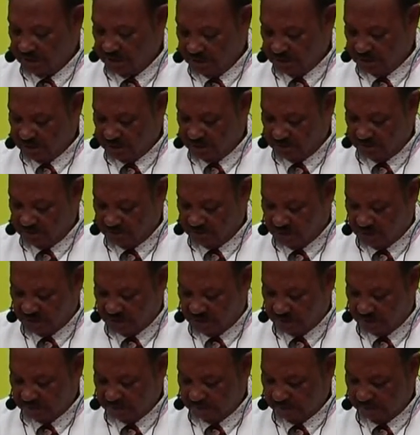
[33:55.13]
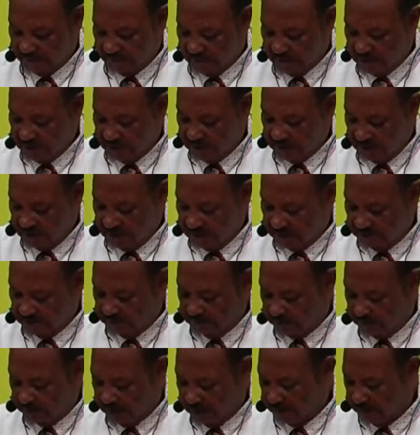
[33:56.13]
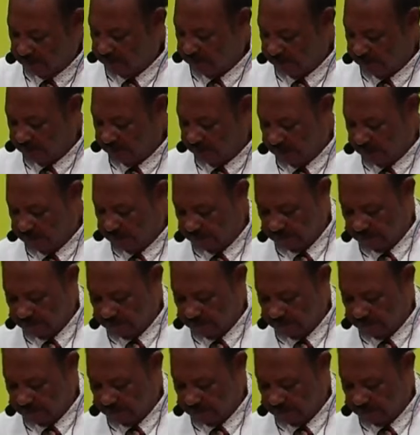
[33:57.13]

to uh, put up their